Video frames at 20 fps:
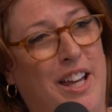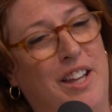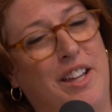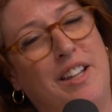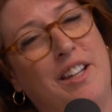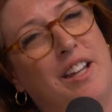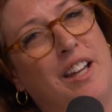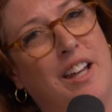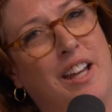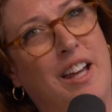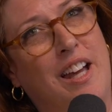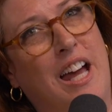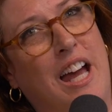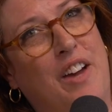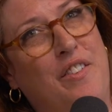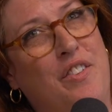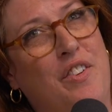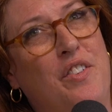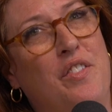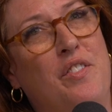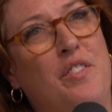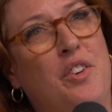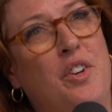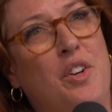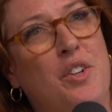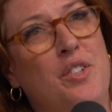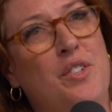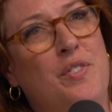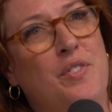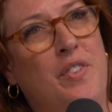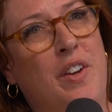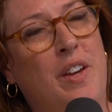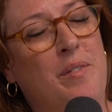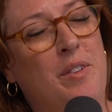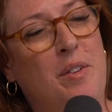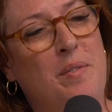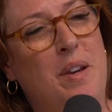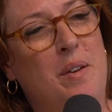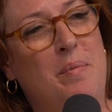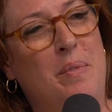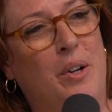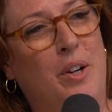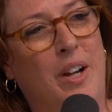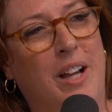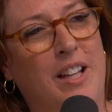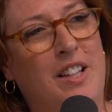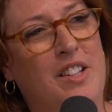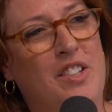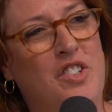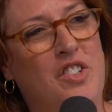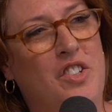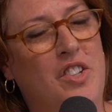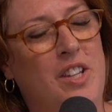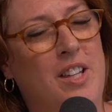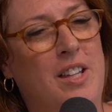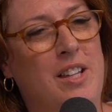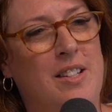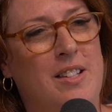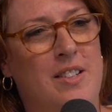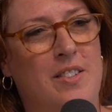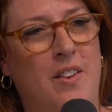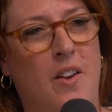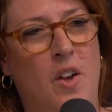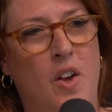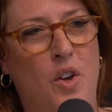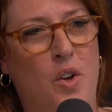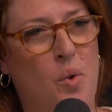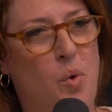I have a nurse family member and she's